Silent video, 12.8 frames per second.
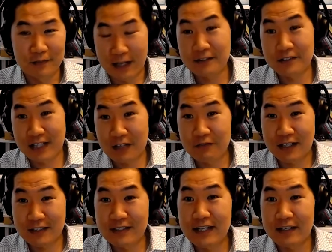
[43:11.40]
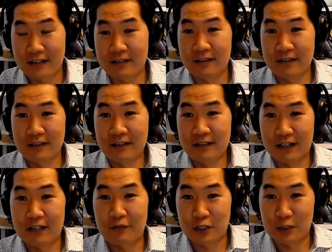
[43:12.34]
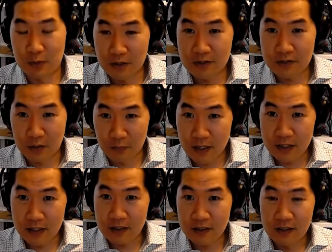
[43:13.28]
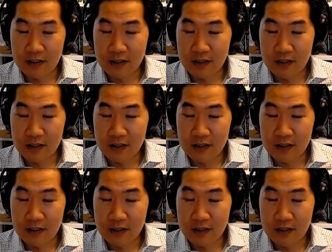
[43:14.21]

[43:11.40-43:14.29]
honestly, they have a lot of data, a lot of experience already,